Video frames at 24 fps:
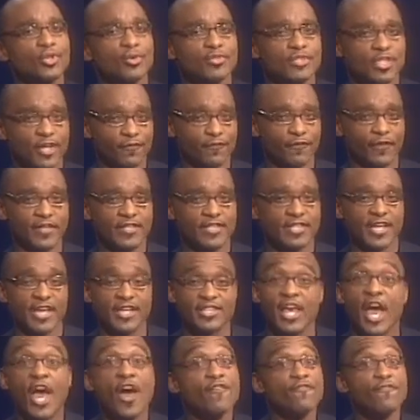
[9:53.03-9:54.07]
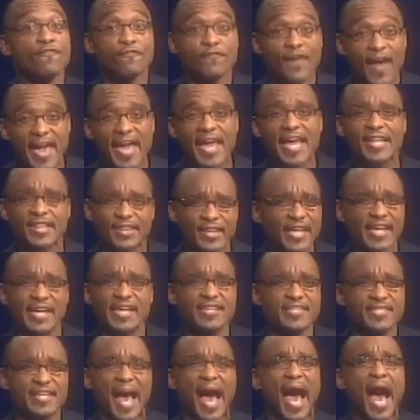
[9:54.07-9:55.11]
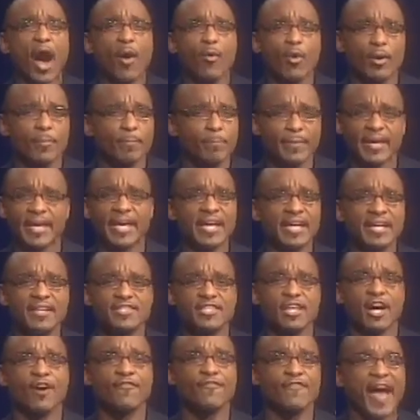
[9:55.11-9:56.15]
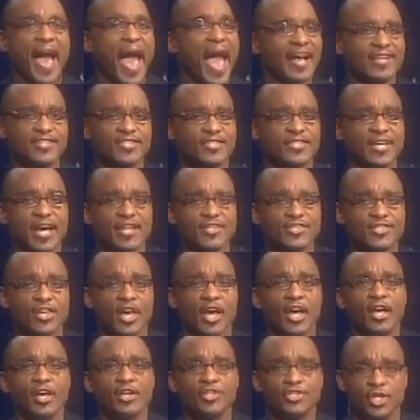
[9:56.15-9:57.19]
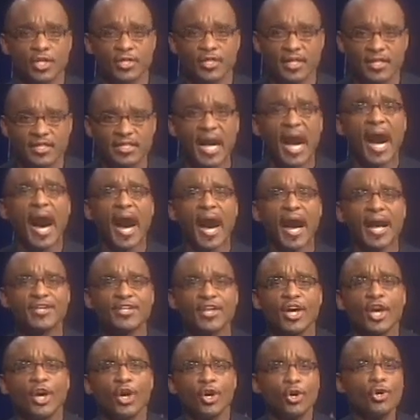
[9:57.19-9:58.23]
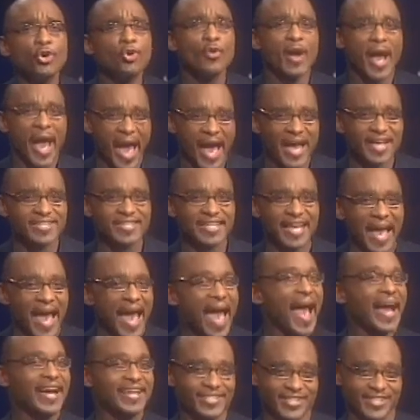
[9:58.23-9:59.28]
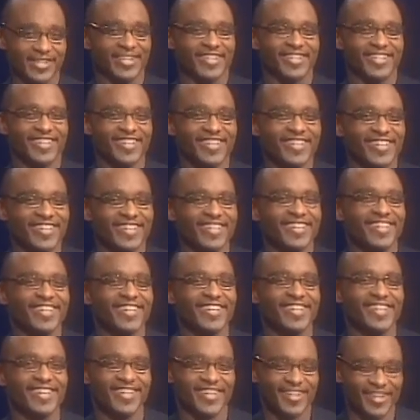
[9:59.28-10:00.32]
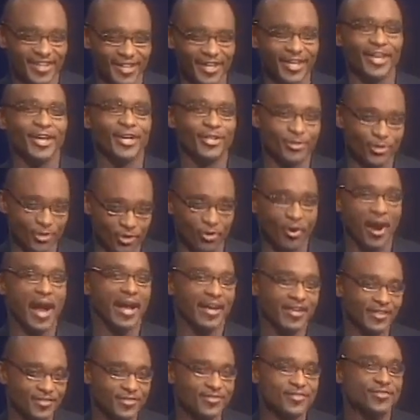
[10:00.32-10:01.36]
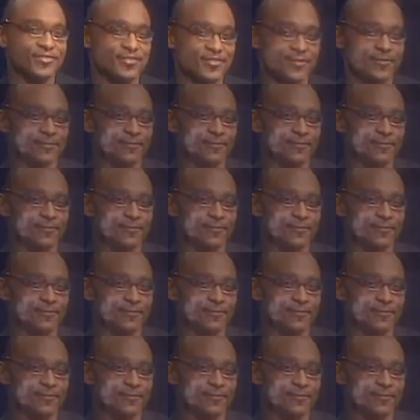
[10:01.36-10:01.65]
differences, faith is our means of access to the God who has acted in Christ.